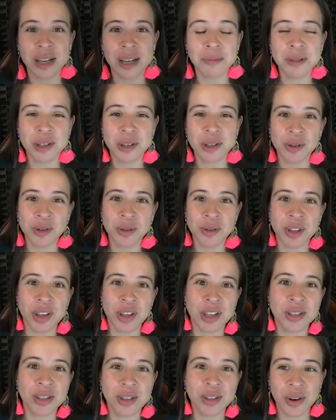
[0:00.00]

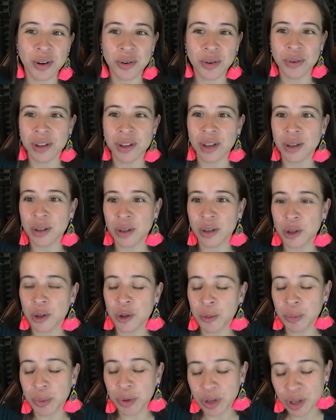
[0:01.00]
Absolutely. So
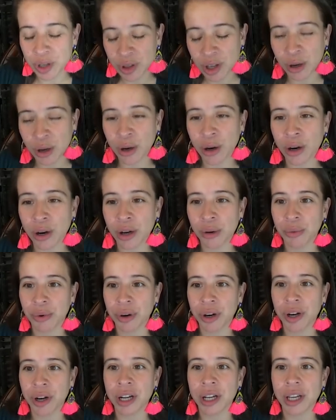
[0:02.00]
you put in that hard
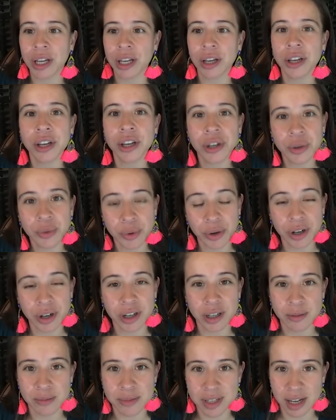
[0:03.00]
work and good work
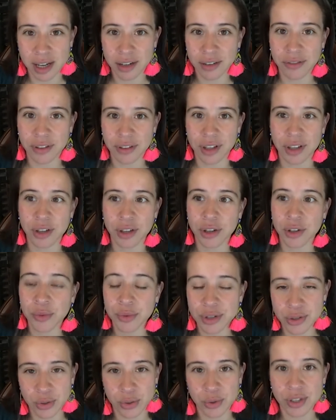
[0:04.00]
comes out of it. Good
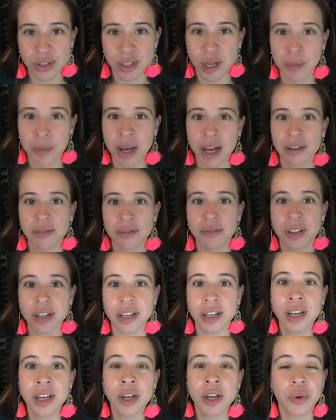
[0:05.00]
results come out of it.